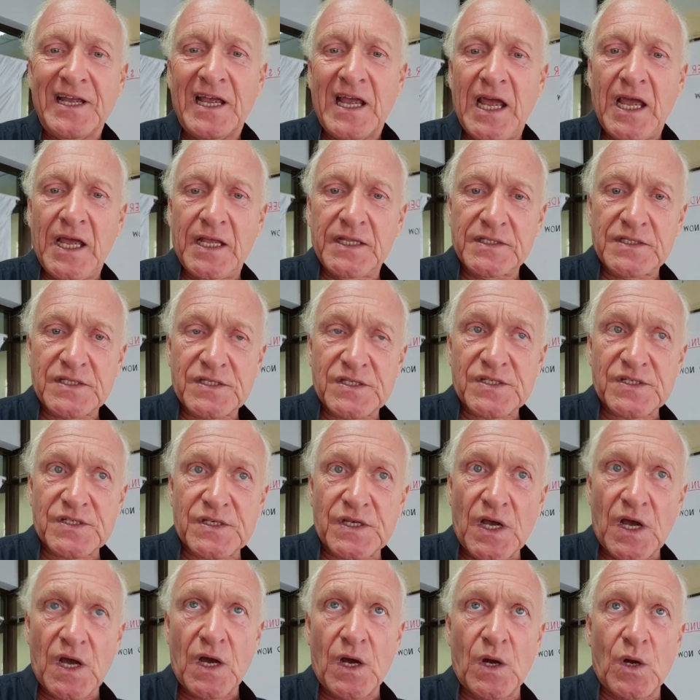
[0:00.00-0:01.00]
And
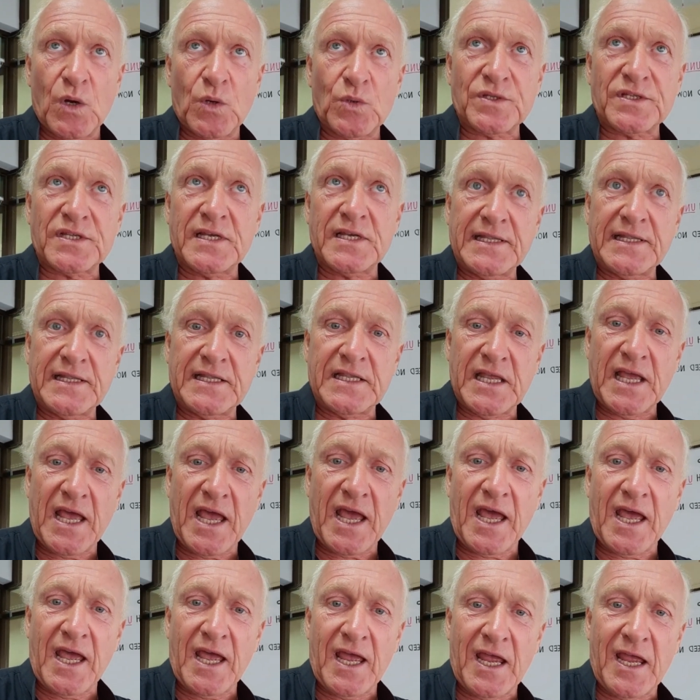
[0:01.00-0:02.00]
so
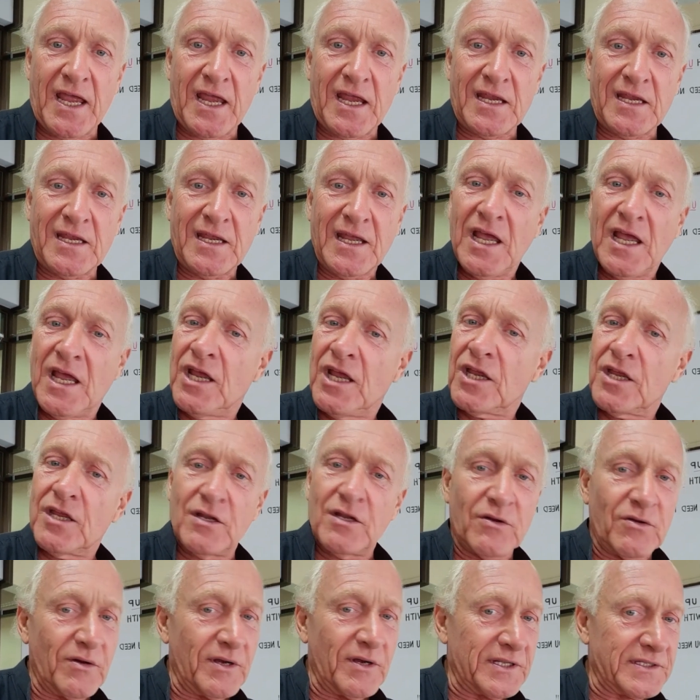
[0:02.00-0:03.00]
today, you
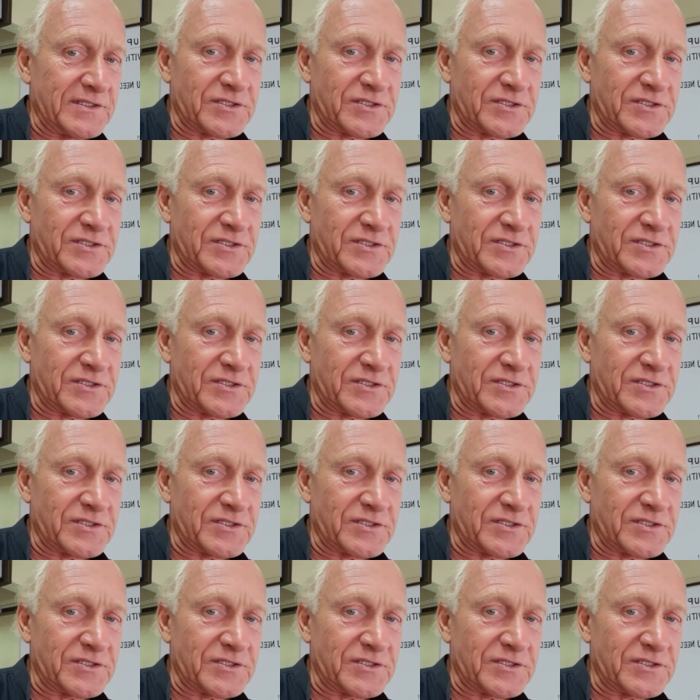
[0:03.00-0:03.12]
don't want